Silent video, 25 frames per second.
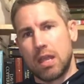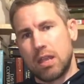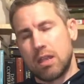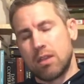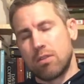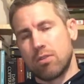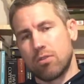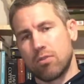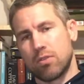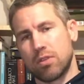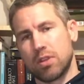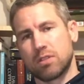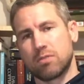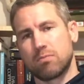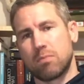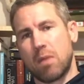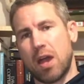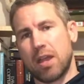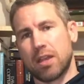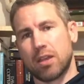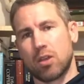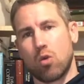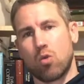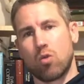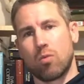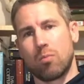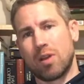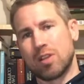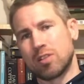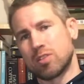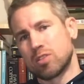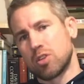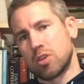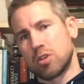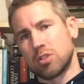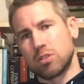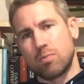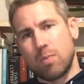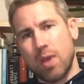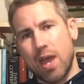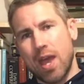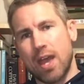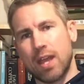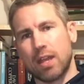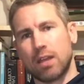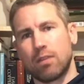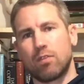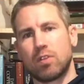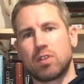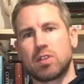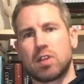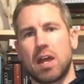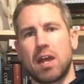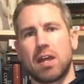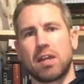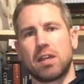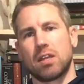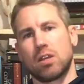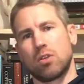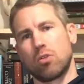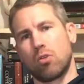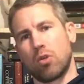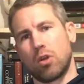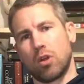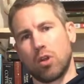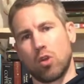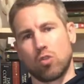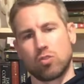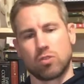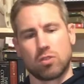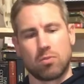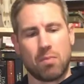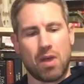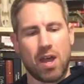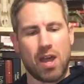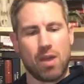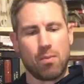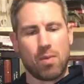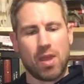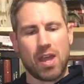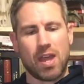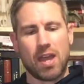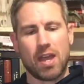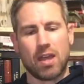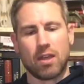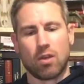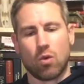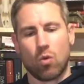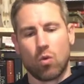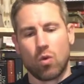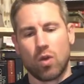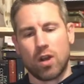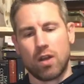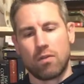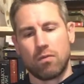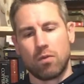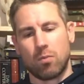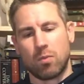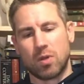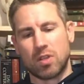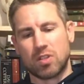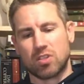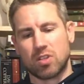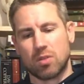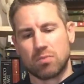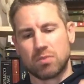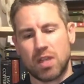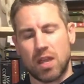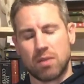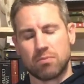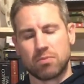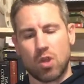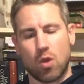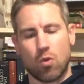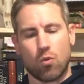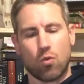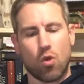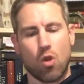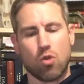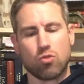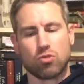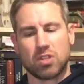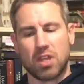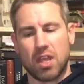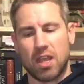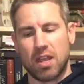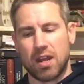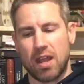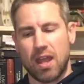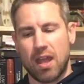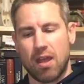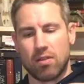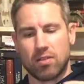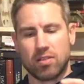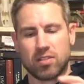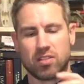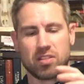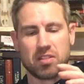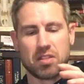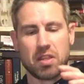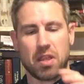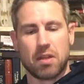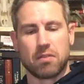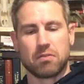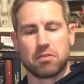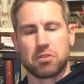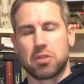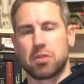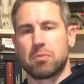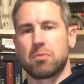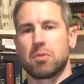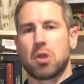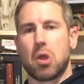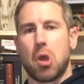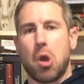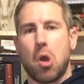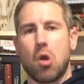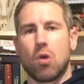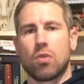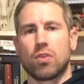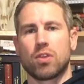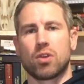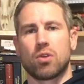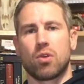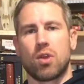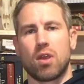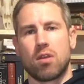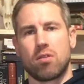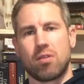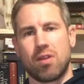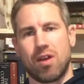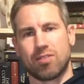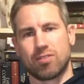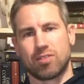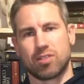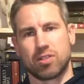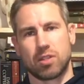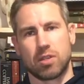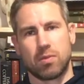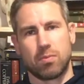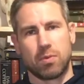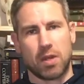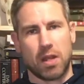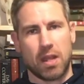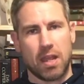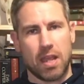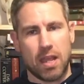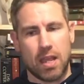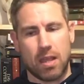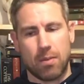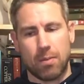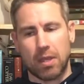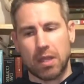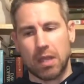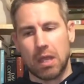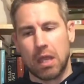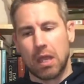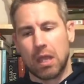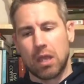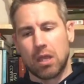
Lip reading: either this might go in my son's bag if he's hiking, or it goes in my bag or whatever, but sometimes I'll rotate out. Instead of sleeping on the ground, I'll sleep in a hammock.